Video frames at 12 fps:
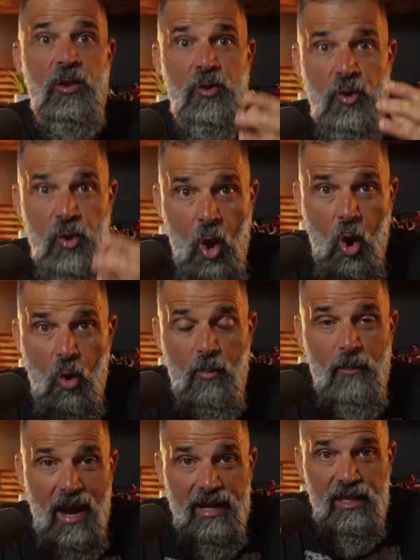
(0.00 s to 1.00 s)

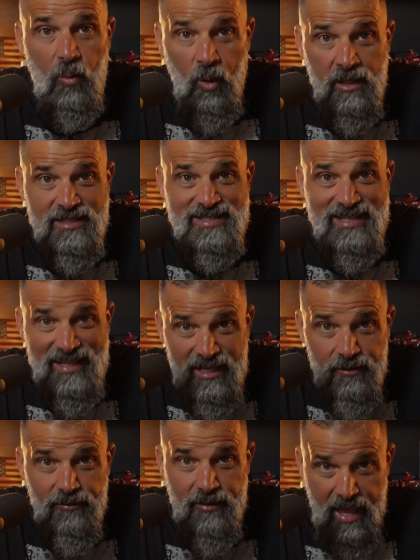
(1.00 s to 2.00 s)
Nobody wants to
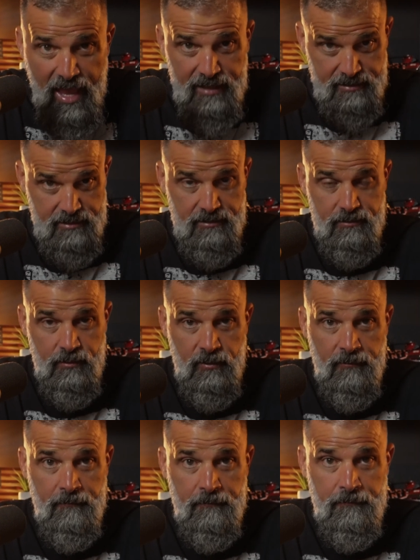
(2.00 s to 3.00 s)
hear that.
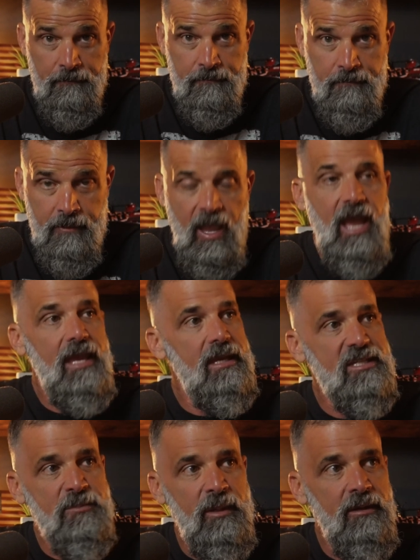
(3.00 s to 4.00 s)
I
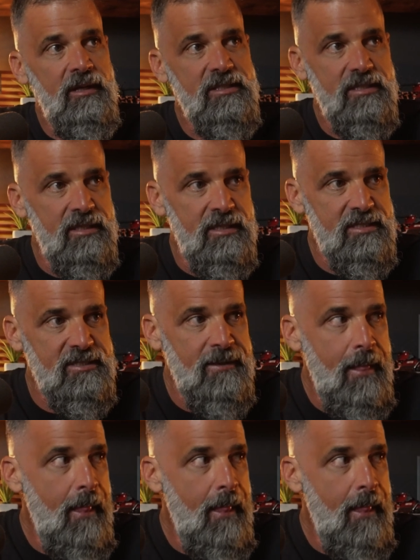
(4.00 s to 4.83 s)
experience this